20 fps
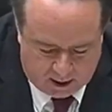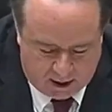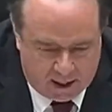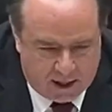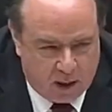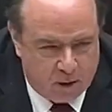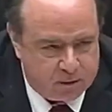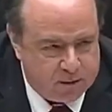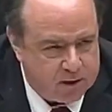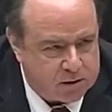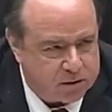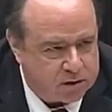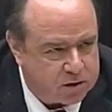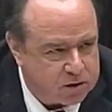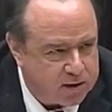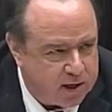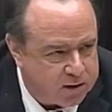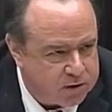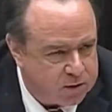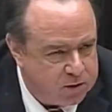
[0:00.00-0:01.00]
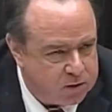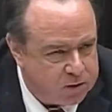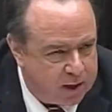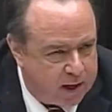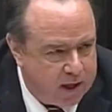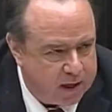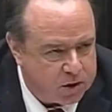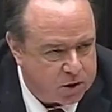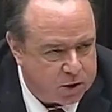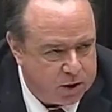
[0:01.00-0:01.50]
how these successes that
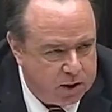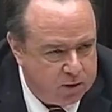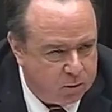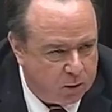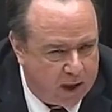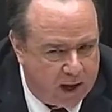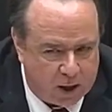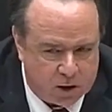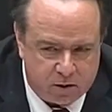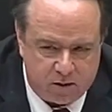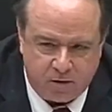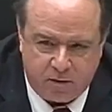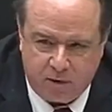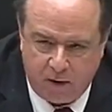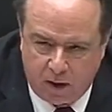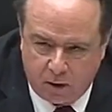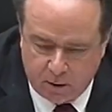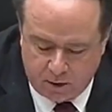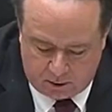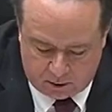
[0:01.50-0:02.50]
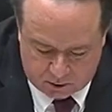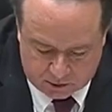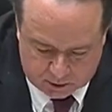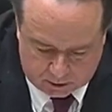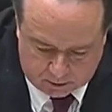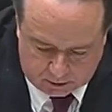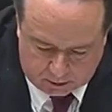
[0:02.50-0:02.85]
I achieved were actually failures.